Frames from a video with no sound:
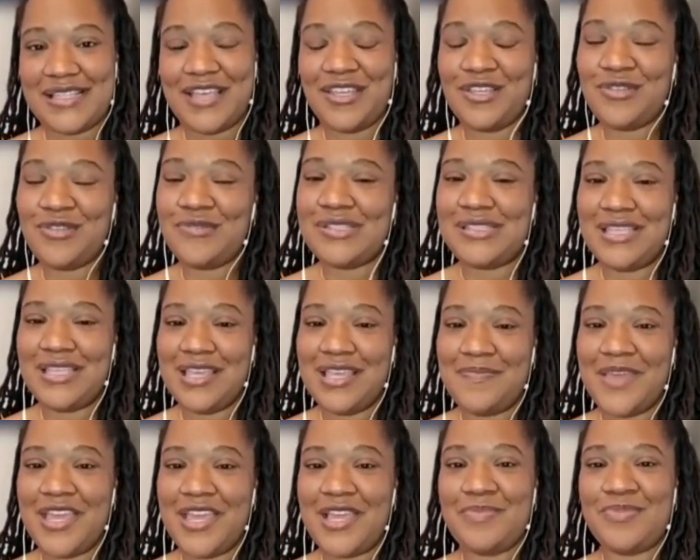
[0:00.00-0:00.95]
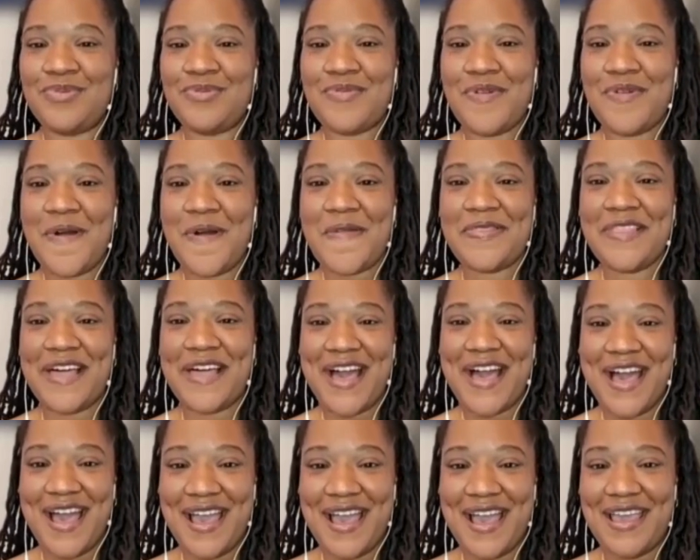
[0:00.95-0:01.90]
Like, you see people
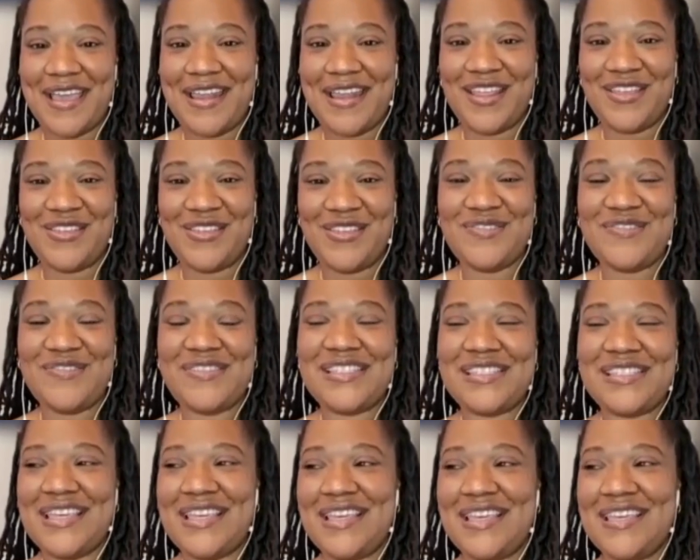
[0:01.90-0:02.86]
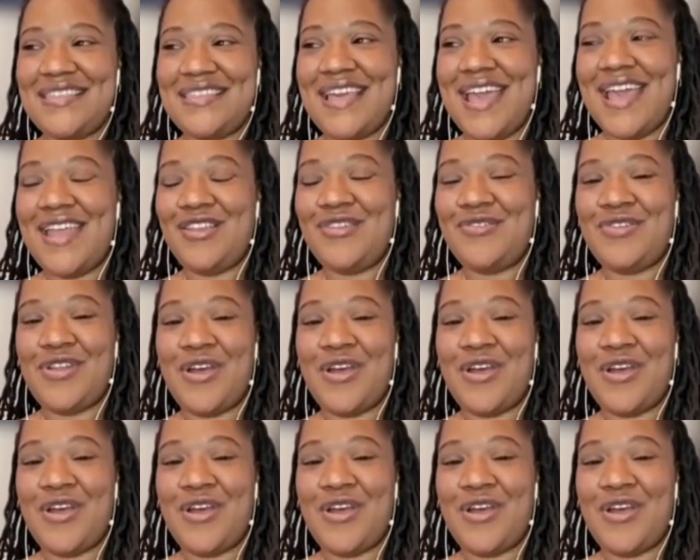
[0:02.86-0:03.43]
online and you see that